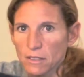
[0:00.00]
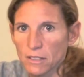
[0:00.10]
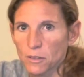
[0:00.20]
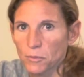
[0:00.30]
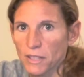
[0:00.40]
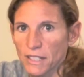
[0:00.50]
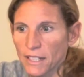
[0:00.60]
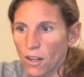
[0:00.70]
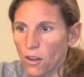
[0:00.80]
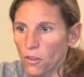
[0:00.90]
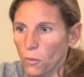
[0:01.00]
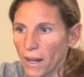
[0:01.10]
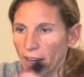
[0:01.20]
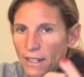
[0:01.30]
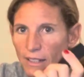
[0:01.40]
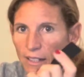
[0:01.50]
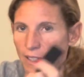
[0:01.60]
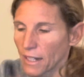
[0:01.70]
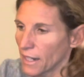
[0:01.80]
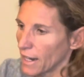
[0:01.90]
completely all the way
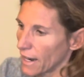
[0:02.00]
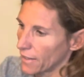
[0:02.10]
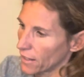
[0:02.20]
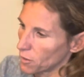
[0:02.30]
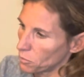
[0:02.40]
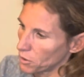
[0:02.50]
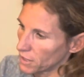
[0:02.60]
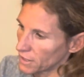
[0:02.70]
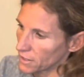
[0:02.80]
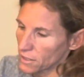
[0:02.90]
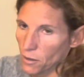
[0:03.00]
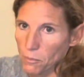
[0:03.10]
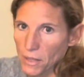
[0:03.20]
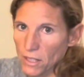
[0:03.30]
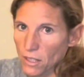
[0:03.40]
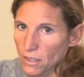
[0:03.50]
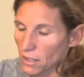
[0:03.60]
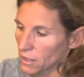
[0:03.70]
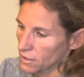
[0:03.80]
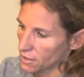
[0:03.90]
and then put it into the middle
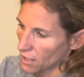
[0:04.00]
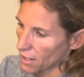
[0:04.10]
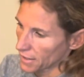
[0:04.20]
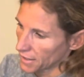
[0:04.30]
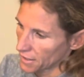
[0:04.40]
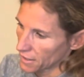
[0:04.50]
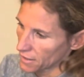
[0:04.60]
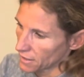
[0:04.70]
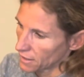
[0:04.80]
slot here.